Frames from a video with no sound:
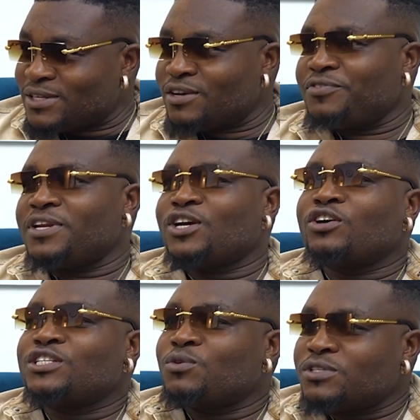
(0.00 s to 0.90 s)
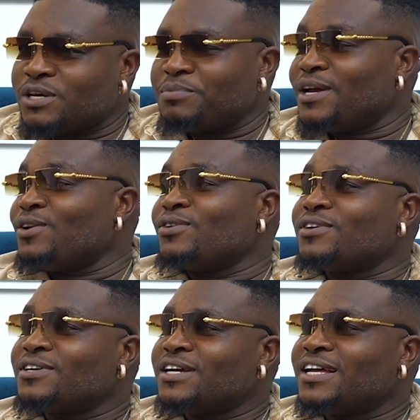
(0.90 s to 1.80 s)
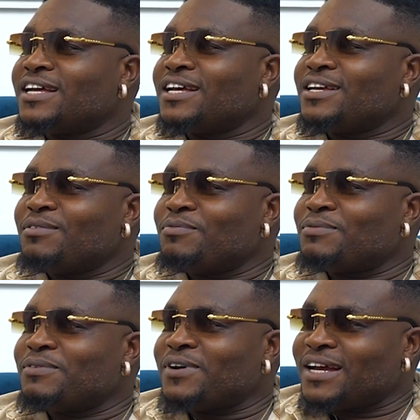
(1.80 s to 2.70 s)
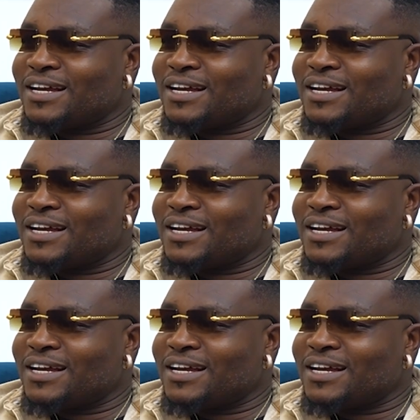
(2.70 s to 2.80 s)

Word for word: myself in it because he didn't take me along. You know, my father